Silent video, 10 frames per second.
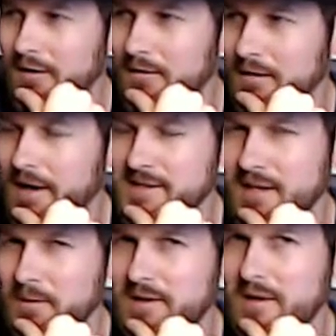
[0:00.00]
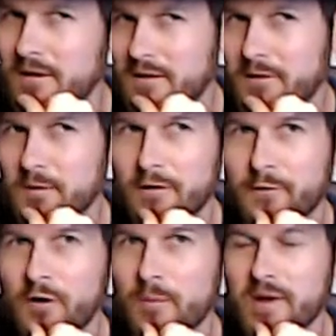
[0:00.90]
like I said, within 3 or
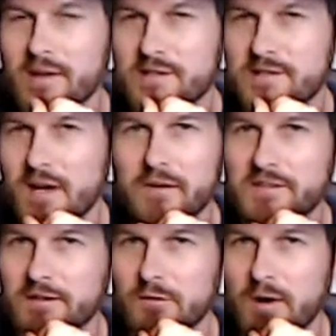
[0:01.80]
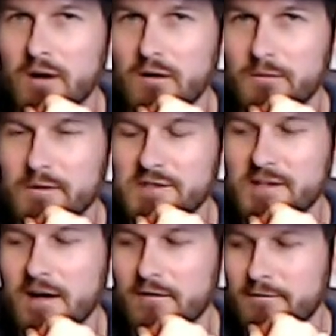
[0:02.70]
4 minutes, every single bottle was
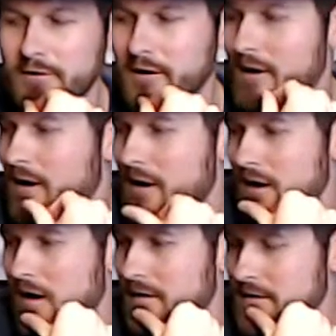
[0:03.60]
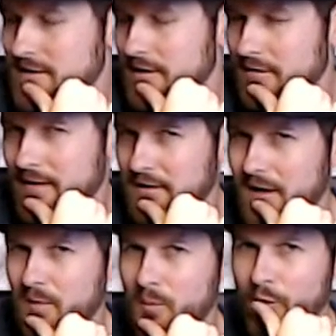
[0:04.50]
accounted for. I think the seller found a
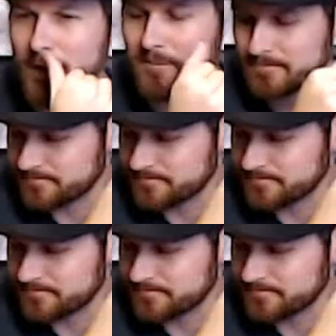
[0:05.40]
couple more,